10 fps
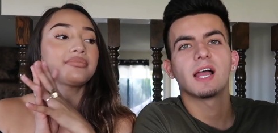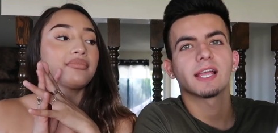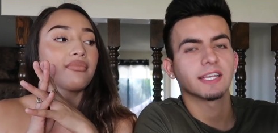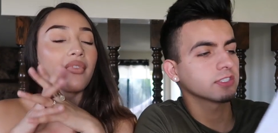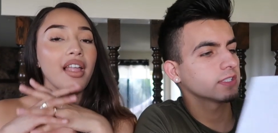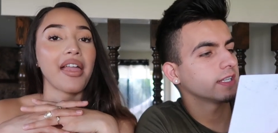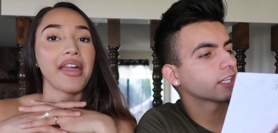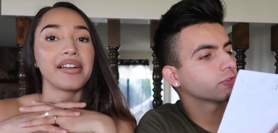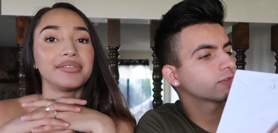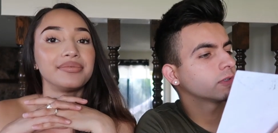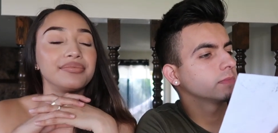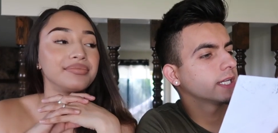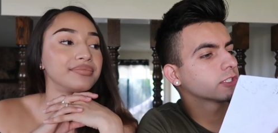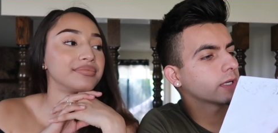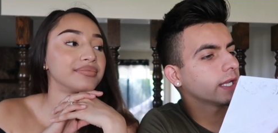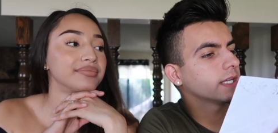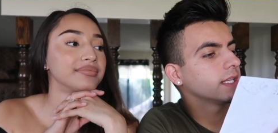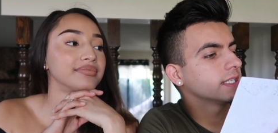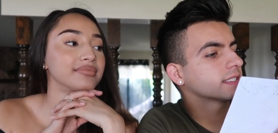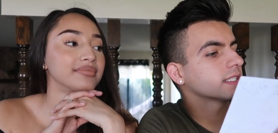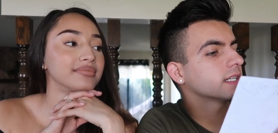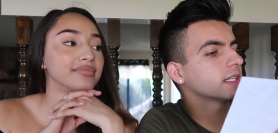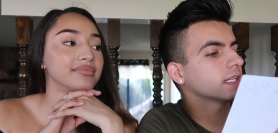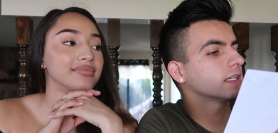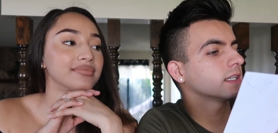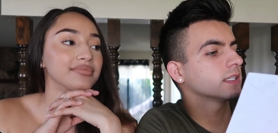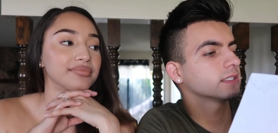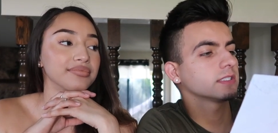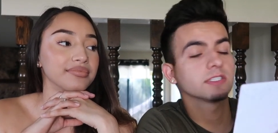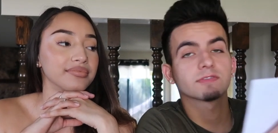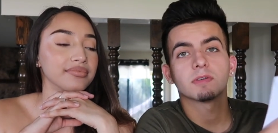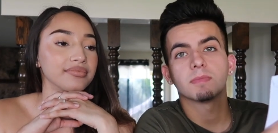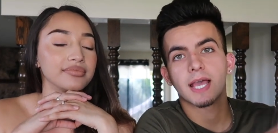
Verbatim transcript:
Speaker 1: Alright guys, so the next one's from Desiree Alyssa. She's from